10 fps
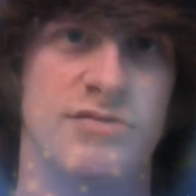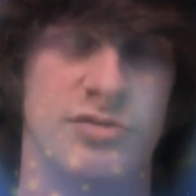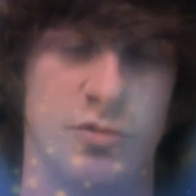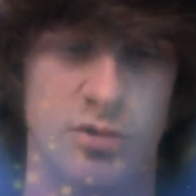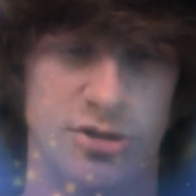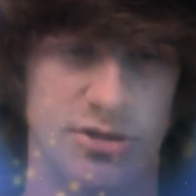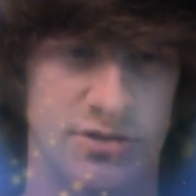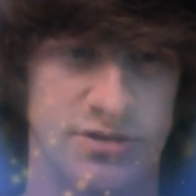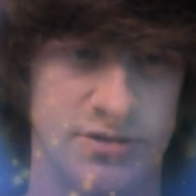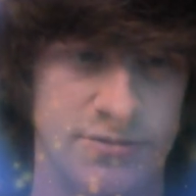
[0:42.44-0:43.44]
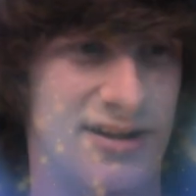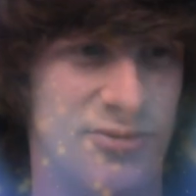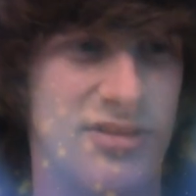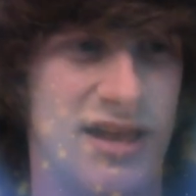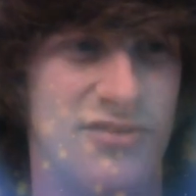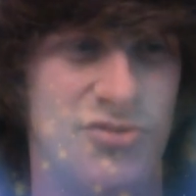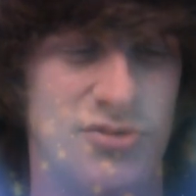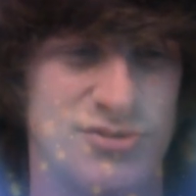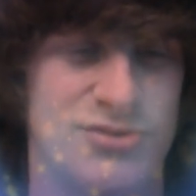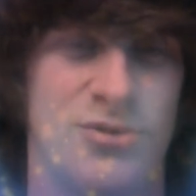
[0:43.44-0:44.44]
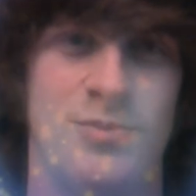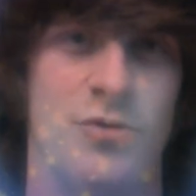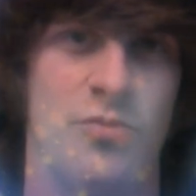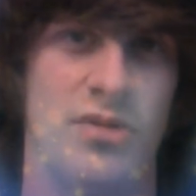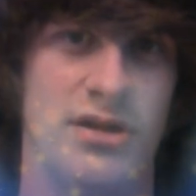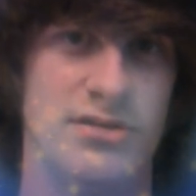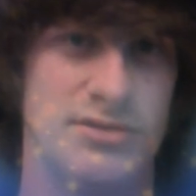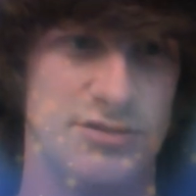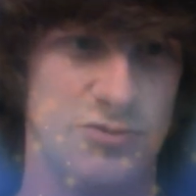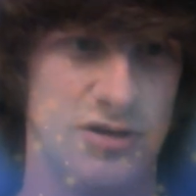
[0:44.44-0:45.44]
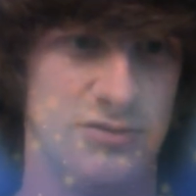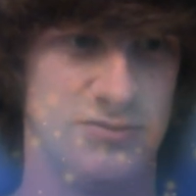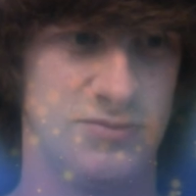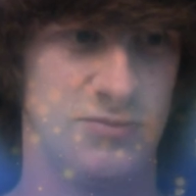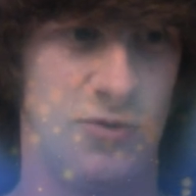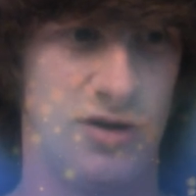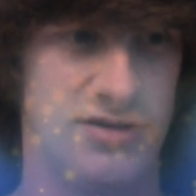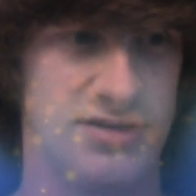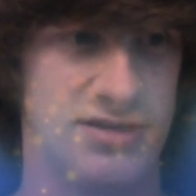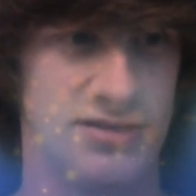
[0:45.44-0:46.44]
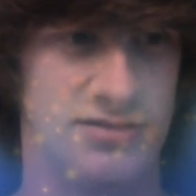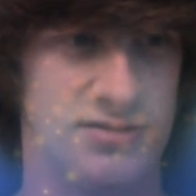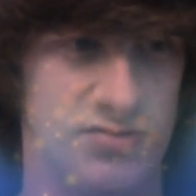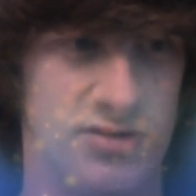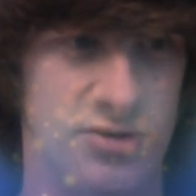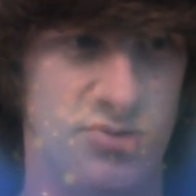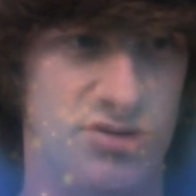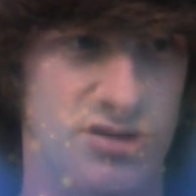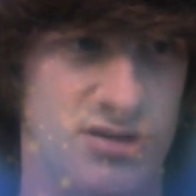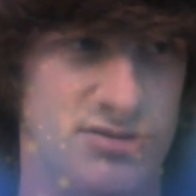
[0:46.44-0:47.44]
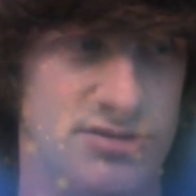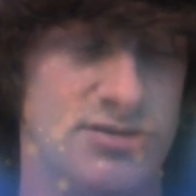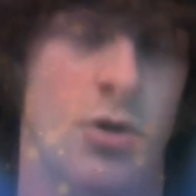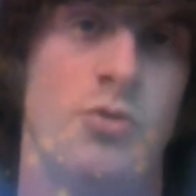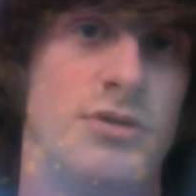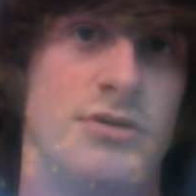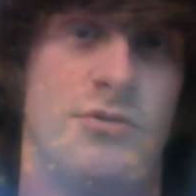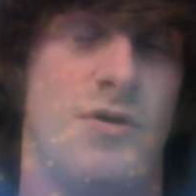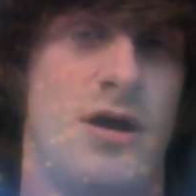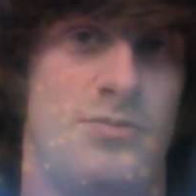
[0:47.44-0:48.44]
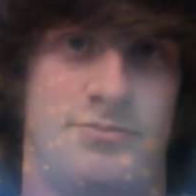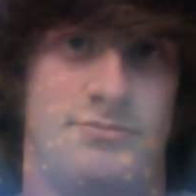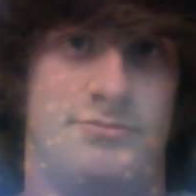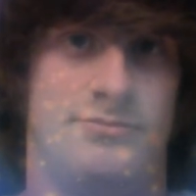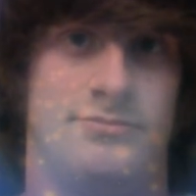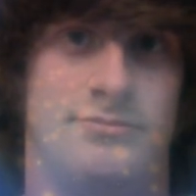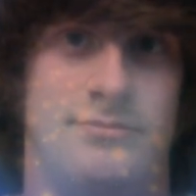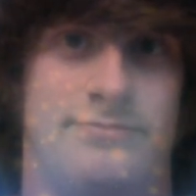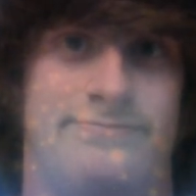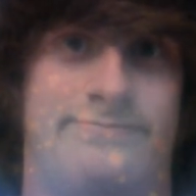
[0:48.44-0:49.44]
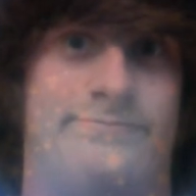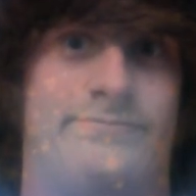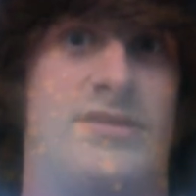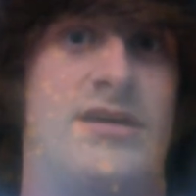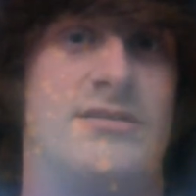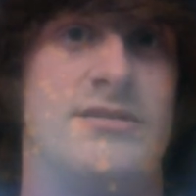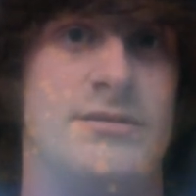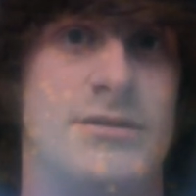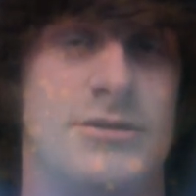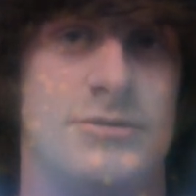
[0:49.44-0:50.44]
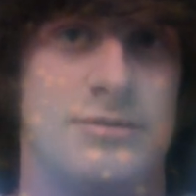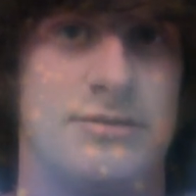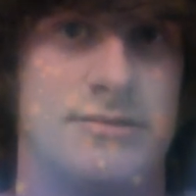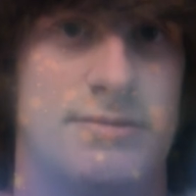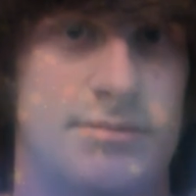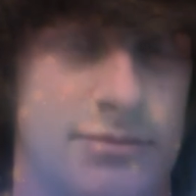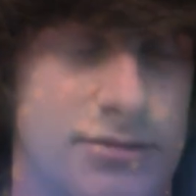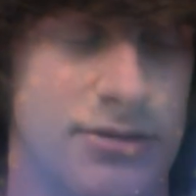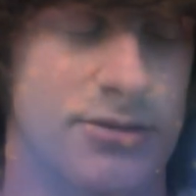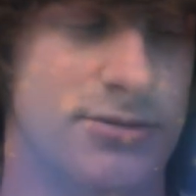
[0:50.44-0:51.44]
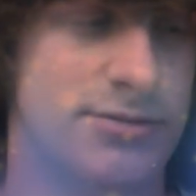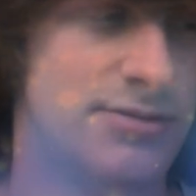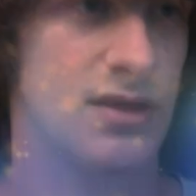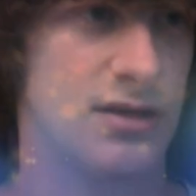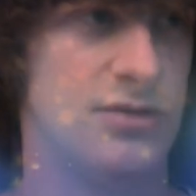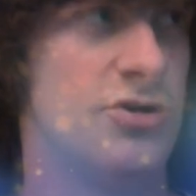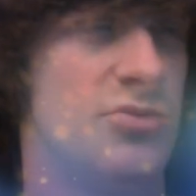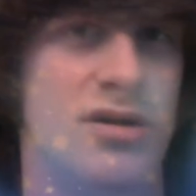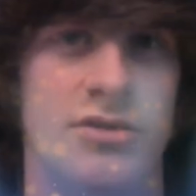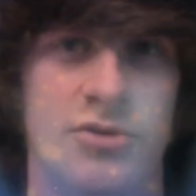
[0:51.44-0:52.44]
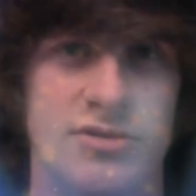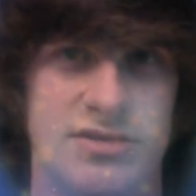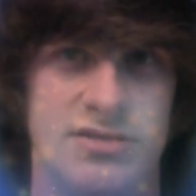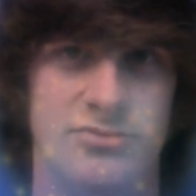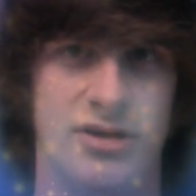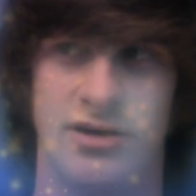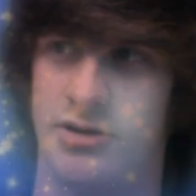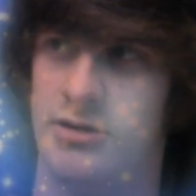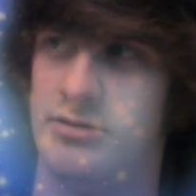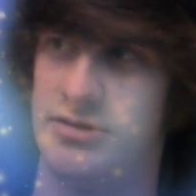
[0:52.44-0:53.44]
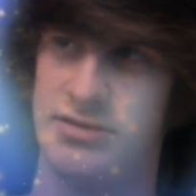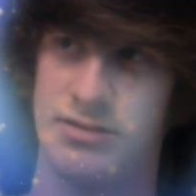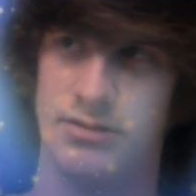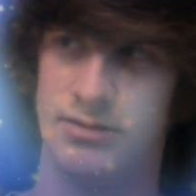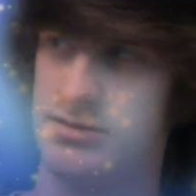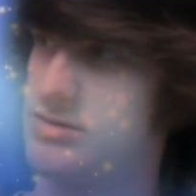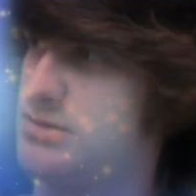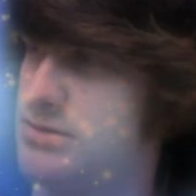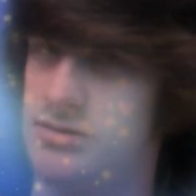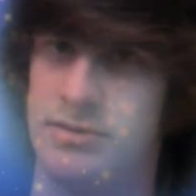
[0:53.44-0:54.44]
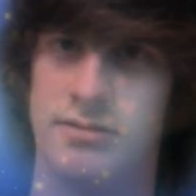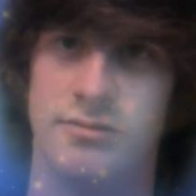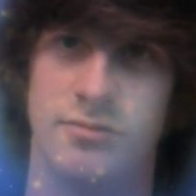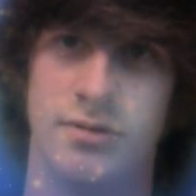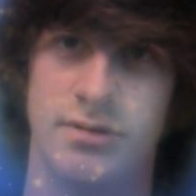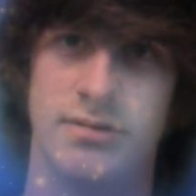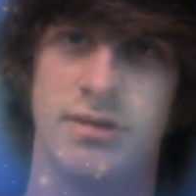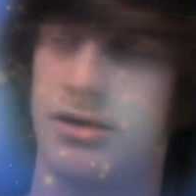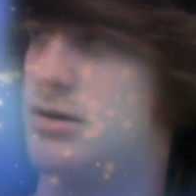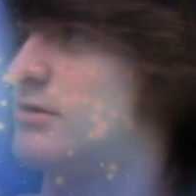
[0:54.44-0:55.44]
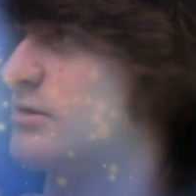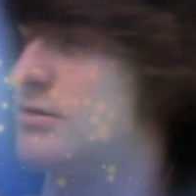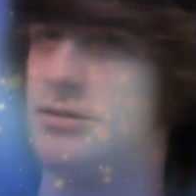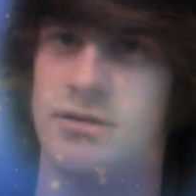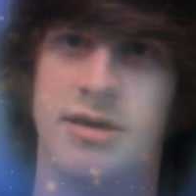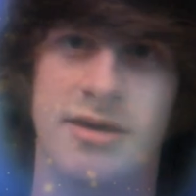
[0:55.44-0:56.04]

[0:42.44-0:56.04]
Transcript: for your wishes. I really have no script or plans to what I want to say in this video, but like just holy crap, 18 years, you know. And don't mind the noises in the background. It's it's really chaotic in the